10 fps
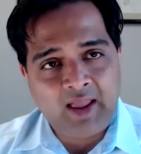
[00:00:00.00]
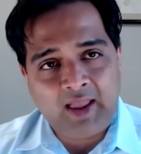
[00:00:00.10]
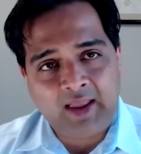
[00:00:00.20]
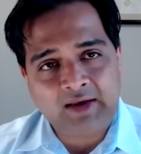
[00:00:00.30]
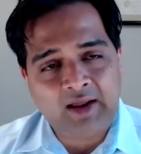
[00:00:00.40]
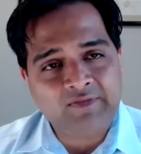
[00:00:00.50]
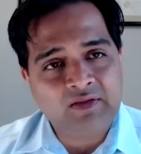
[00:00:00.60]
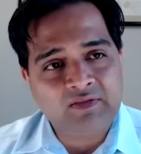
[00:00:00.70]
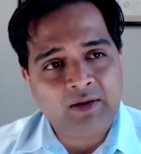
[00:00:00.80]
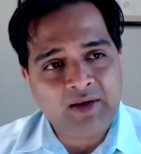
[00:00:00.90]
And I
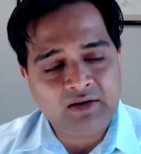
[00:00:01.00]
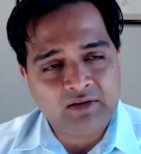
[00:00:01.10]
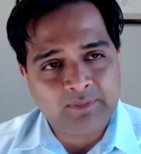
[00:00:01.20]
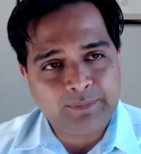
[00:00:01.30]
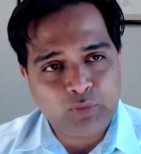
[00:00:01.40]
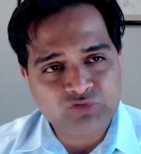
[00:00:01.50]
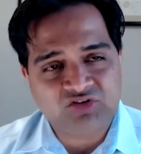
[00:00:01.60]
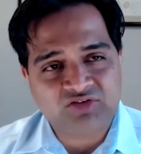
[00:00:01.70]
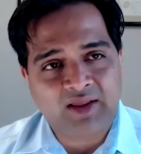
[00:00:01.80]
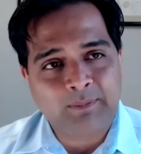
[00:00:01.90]
think there are many other
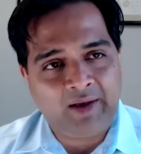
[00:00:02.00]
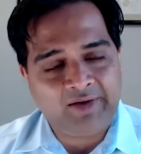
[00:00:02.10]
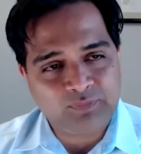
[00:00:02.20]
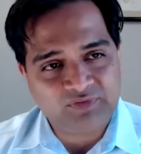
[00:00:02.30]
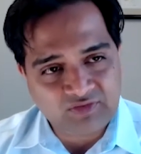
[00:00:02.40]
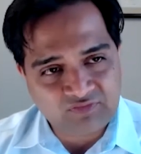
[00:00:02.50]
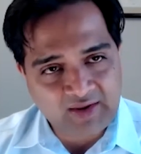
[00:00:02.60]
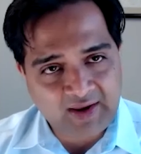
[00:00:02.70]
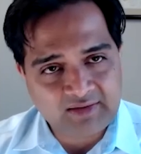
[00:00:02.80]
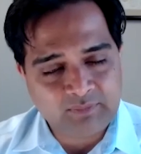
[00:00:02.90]
approaches like bispecific
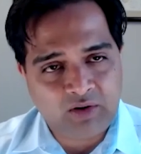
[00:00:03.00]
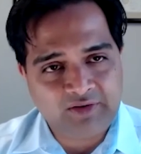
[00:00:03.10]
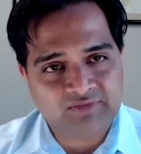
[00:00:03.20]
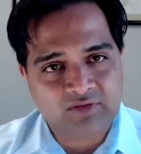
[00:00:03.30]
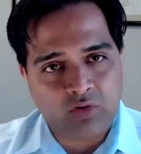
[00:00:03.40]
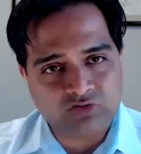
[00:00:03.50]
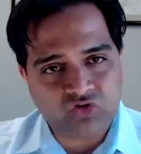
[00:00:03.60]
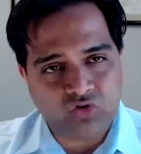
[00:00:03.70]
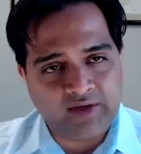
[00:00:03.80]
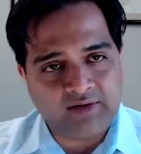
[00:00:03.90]
antibodies that
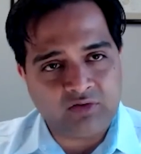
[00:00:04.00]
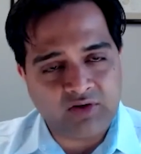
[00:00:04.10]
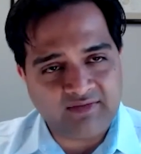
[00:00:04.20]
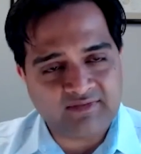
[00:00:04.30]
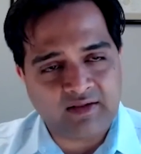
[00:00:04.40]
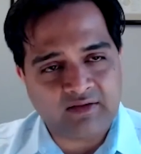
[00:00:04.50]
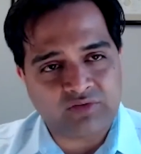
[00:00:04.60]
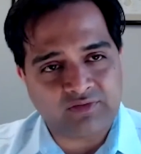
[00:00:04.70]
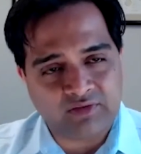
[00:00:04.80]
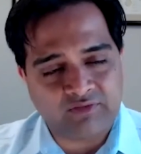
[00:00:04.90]
also link to T cells on
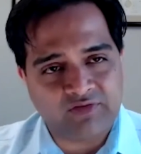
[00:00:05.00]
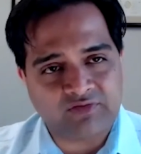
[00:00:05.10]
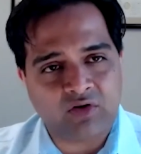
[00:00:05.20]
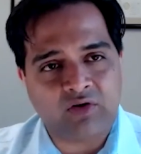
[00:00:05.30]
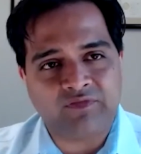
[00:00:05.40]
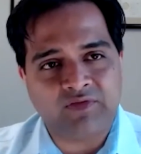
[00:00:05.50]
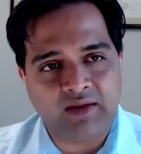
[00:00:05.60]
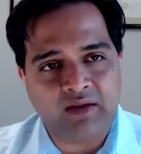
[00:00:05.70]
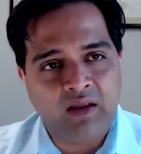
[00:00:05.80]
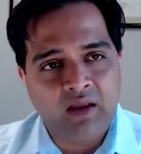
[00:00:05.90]
the surface of
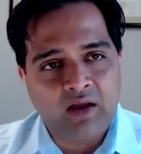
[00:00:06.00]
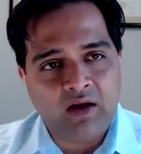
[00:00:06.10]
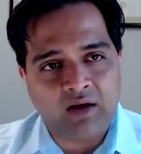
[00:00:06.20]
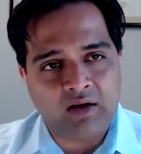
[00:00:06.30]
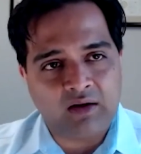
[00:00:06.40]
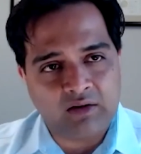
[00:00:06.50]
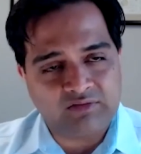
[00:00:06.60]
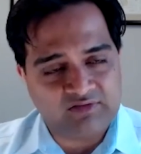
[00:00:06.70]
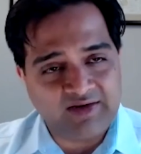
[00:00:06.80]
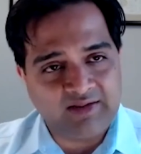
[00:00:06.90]
the
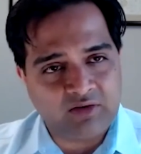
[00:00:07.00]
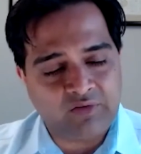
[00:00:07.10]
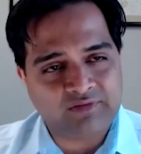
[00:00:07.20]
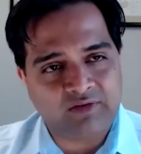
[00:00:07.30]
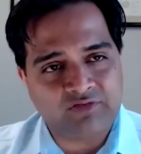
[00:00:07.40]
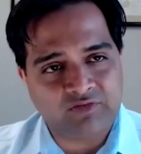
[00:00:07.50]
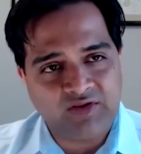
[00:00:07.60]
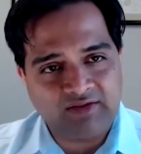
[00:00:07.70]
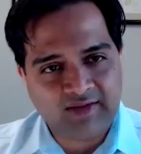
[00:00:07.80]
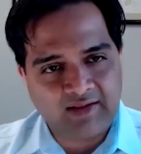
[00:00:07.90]
CD3 on the surface of
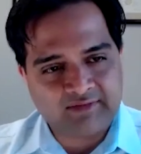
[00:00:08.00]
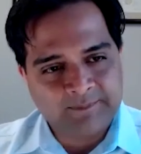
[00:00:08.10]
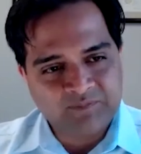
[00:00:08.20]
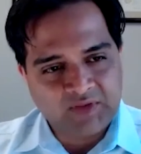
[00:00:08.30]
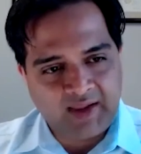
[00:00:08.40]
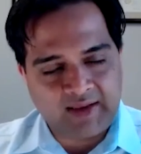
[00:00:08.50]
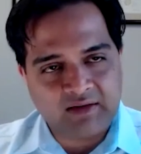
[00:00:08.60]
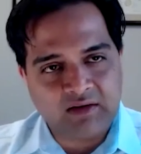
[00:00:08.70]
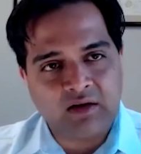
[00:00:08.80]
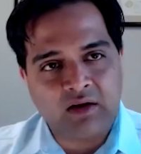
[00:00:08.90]
T cells
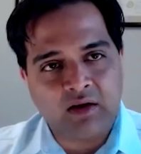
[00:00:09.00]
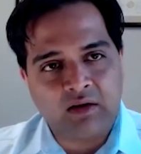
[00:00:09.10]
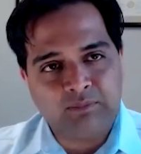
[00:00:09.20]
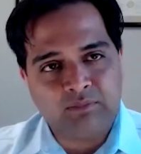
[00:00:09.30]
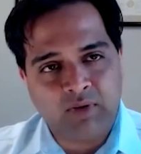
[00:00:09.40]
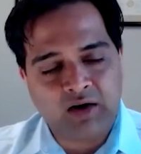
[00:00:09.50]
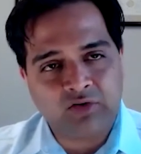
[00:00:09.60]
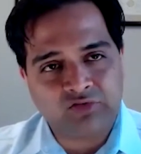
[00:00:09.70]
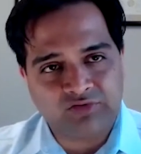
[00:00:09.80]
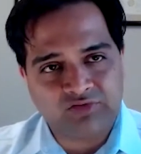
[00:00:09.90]
and
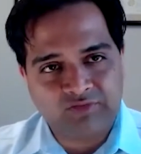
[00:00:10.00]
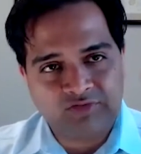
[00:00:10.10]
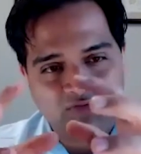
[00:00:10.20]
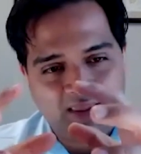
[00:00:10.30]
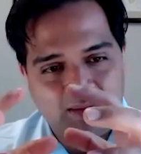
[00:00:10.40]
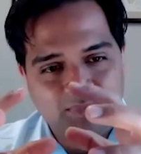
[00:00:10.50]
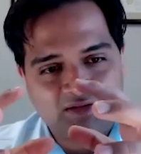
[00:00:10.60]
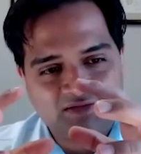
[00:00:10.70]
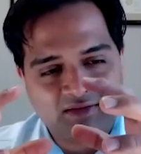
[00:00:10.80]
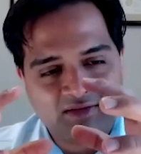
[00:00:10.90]
markers on the surface of AML
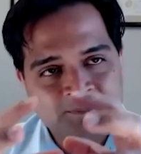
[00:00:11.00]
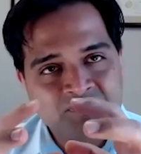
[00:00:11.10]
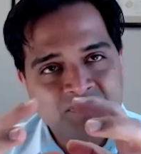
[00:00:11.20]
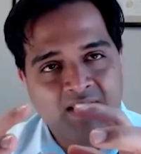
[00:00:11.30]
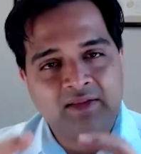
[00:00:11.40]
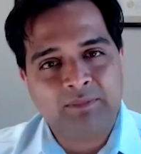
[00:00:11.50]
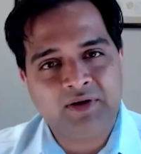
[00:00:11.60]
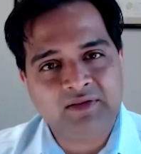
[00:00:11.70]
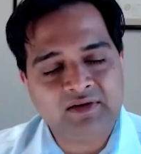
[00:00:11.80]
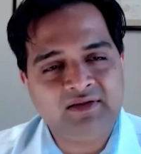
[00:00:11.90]
cells, and they
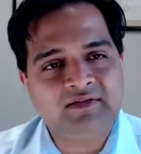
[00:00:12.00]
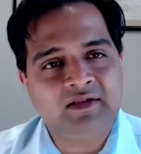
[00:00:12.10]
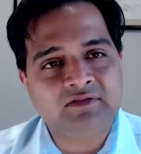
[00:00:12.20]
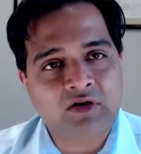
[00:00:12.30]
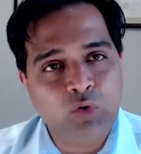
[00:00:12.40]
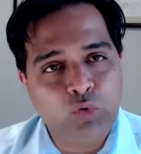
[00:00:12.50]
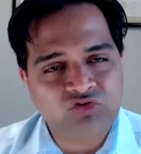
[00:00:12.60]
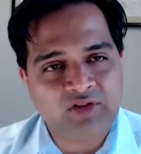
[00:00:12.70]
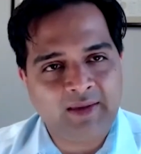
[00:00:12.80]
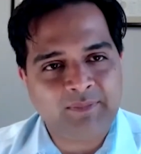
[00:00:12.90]
bring the T cells close to
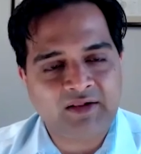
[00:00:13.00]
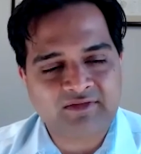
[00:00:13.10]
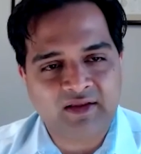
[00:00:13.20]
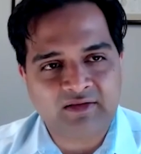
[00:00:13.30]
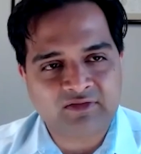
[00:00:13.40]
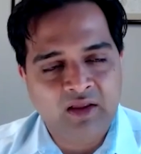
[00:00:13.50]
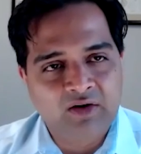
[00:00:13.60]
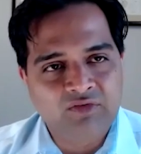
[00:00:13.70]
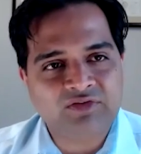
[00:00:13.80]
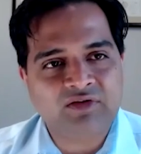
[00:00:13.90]
the AML cells,
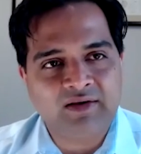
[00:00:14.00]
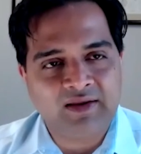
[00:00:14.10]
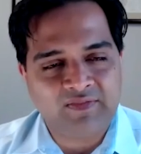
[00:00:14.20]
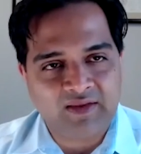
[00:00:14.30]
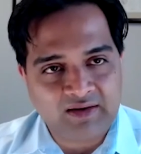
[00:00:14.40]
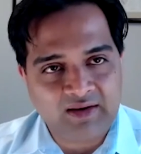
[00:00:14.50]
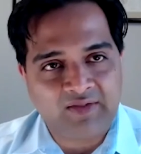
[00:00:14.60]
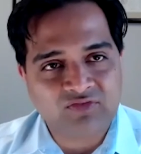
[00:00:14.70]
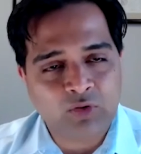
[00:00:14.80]
resulting in their death.